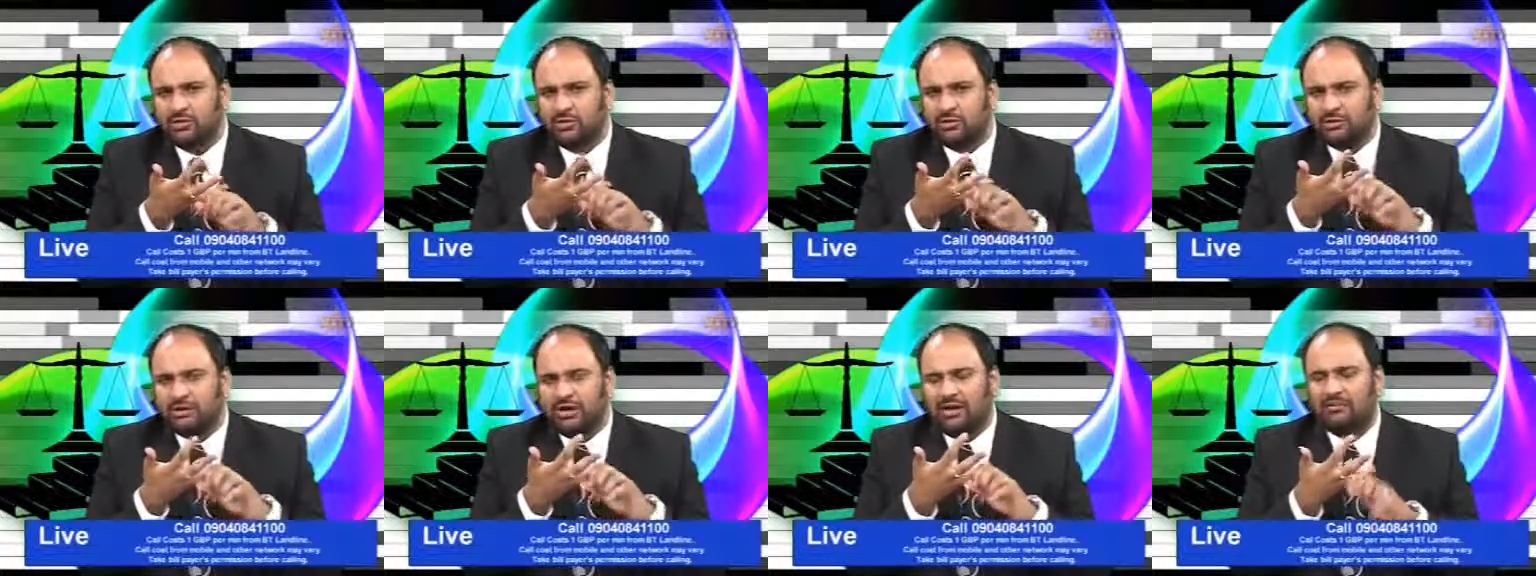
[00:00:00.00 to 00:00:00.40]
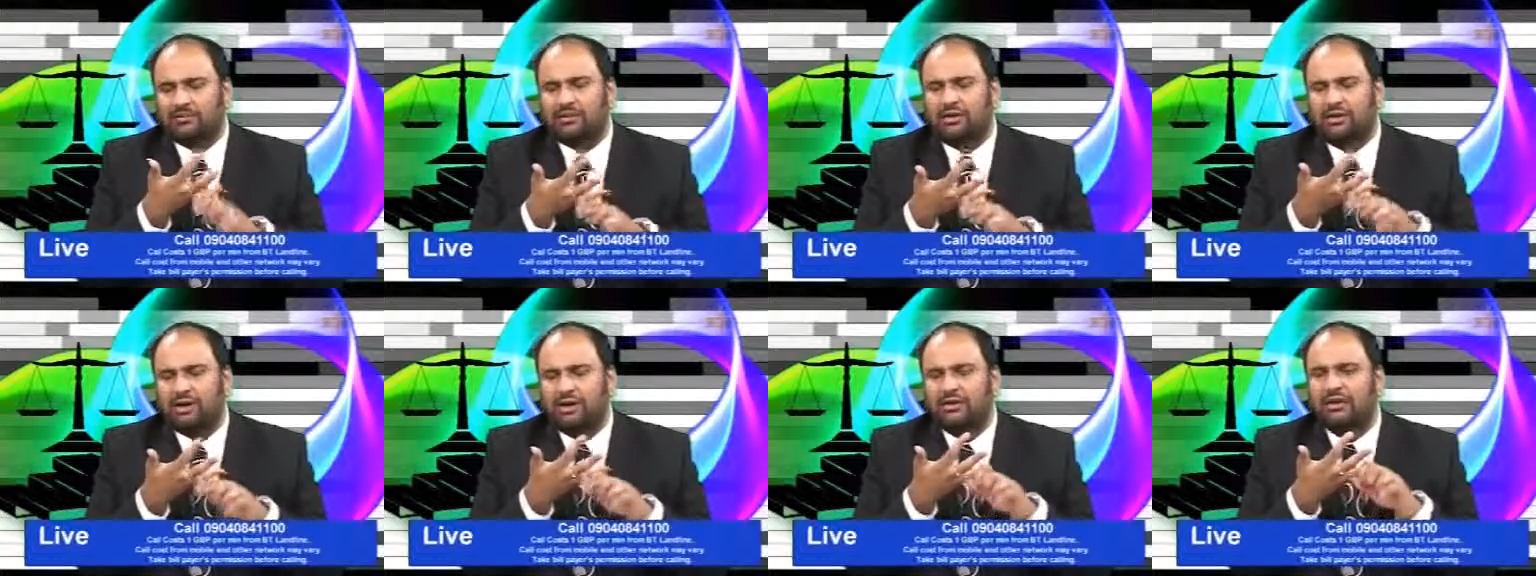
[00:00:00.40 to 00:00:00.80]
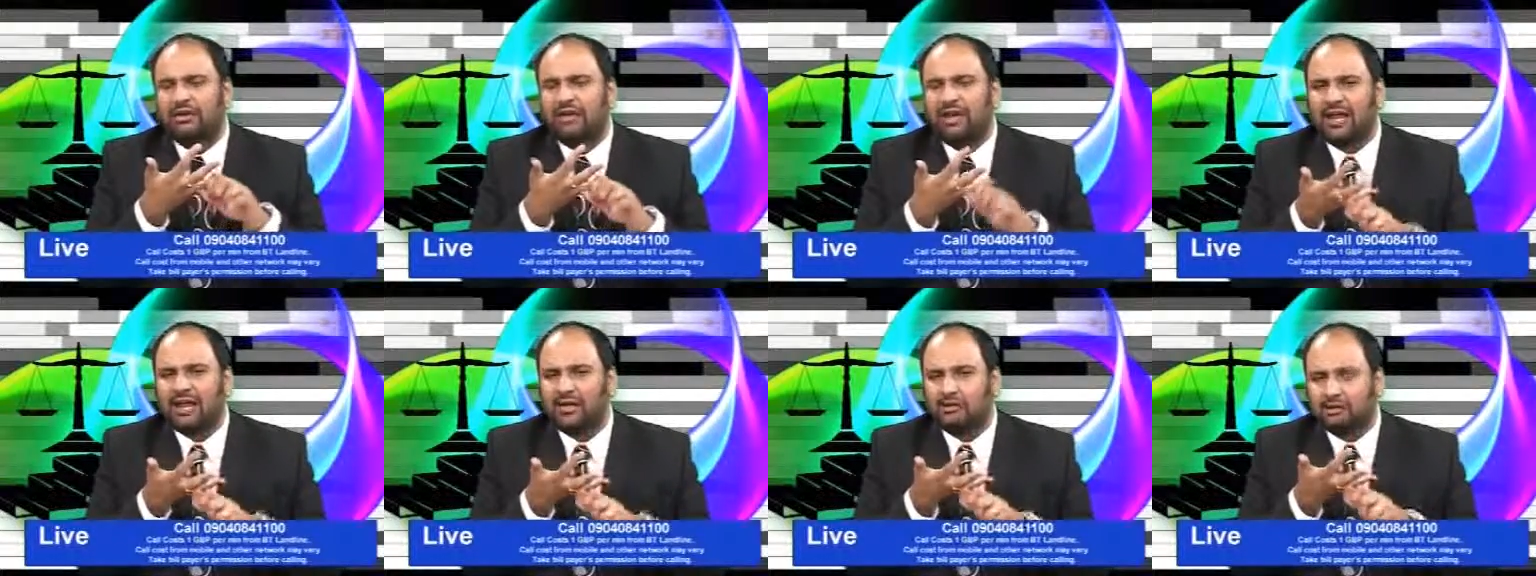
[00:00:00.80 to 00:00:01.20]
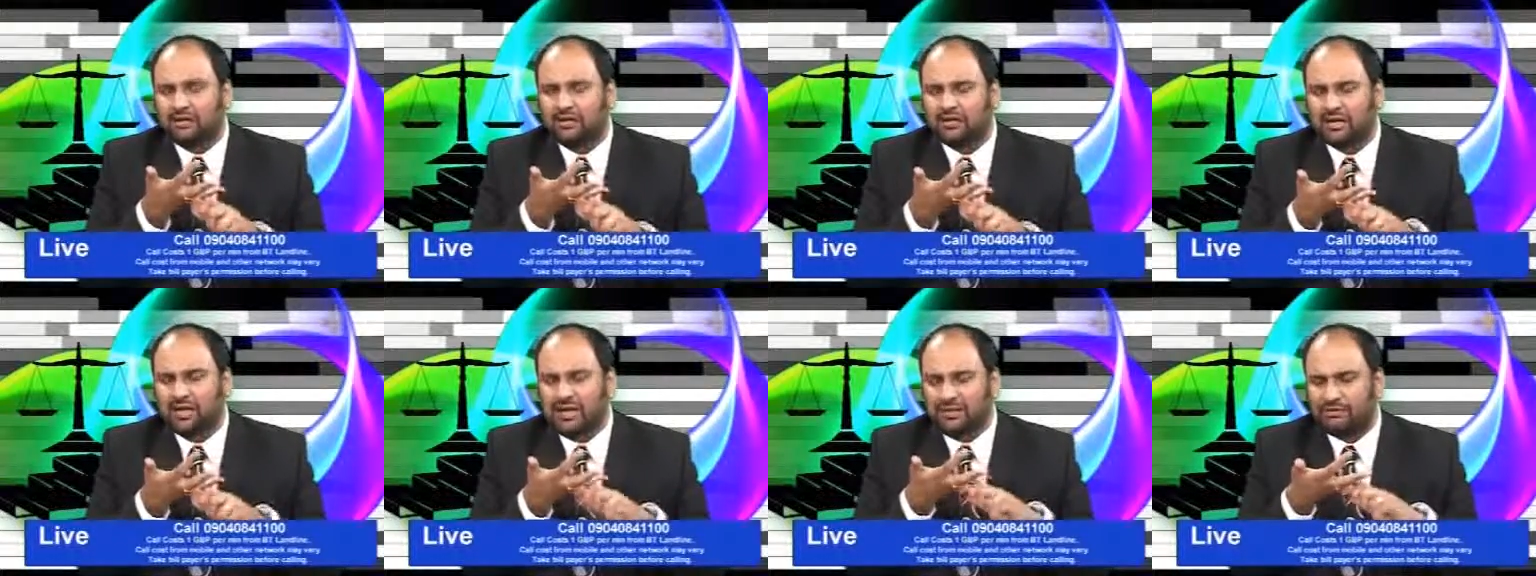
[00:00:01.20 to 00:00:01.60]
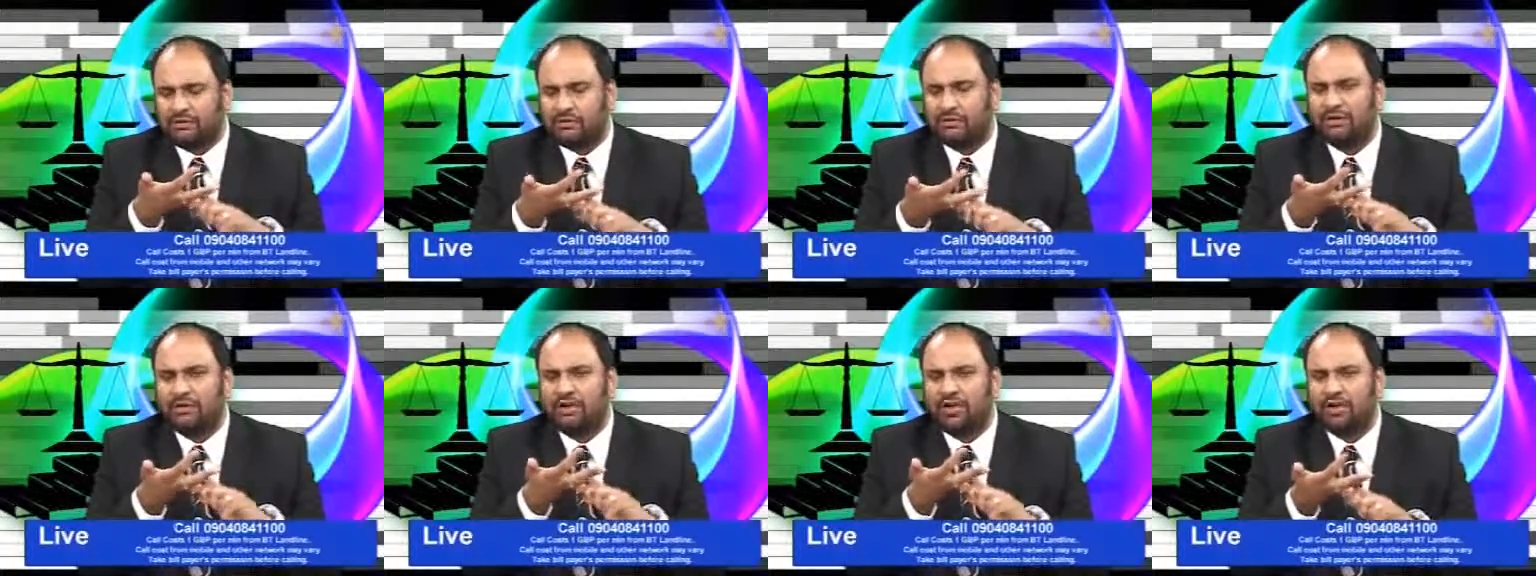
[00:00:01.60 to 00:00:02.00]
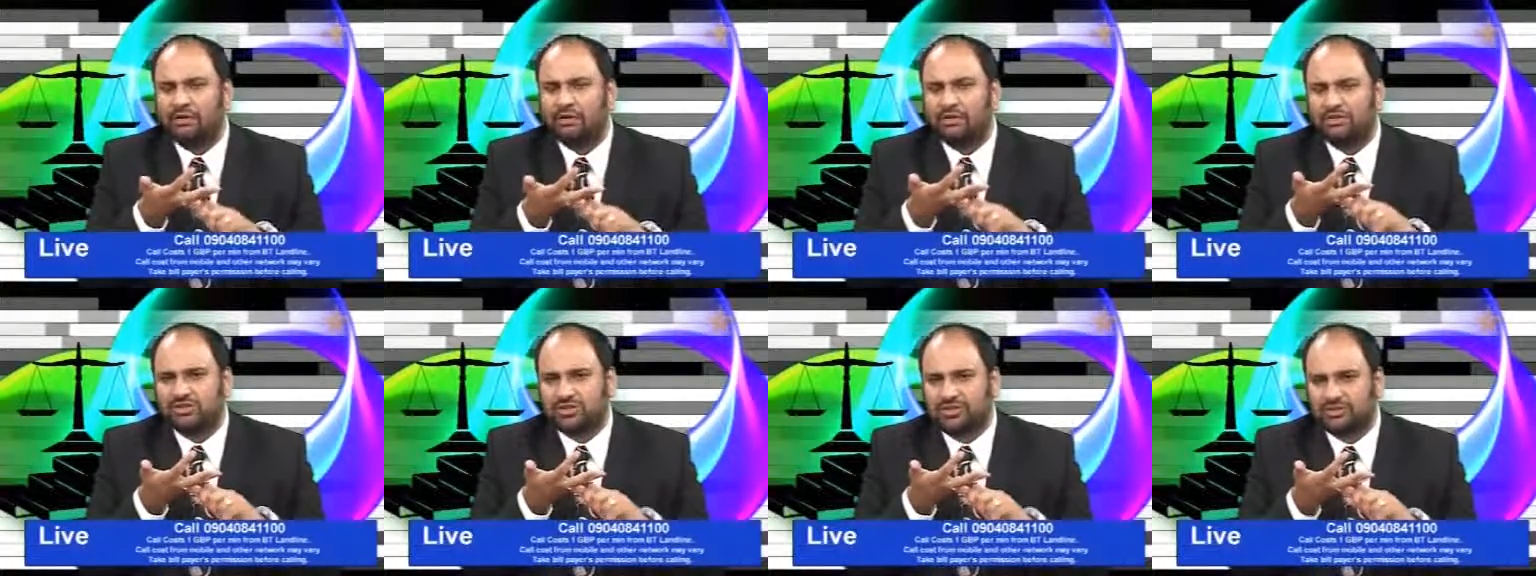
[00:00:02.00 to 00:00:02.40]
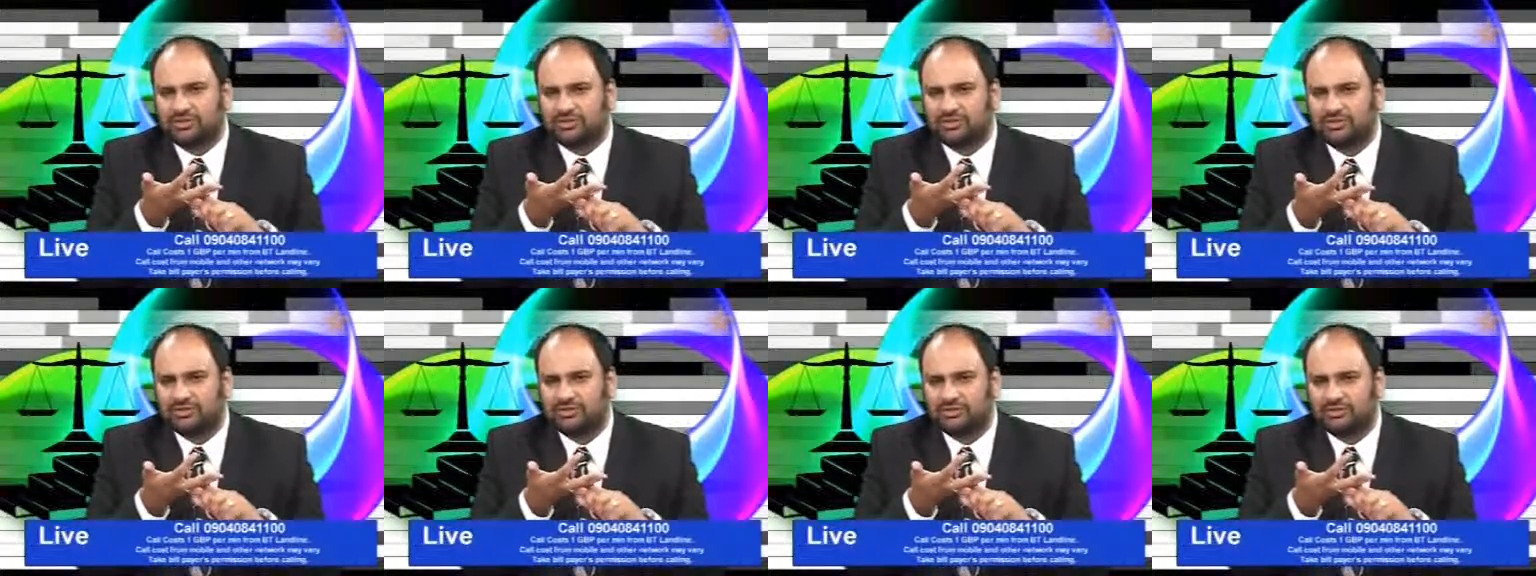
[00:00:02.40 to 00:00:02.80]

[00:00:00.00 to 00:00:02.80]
will have to learn the language, have to do a language test.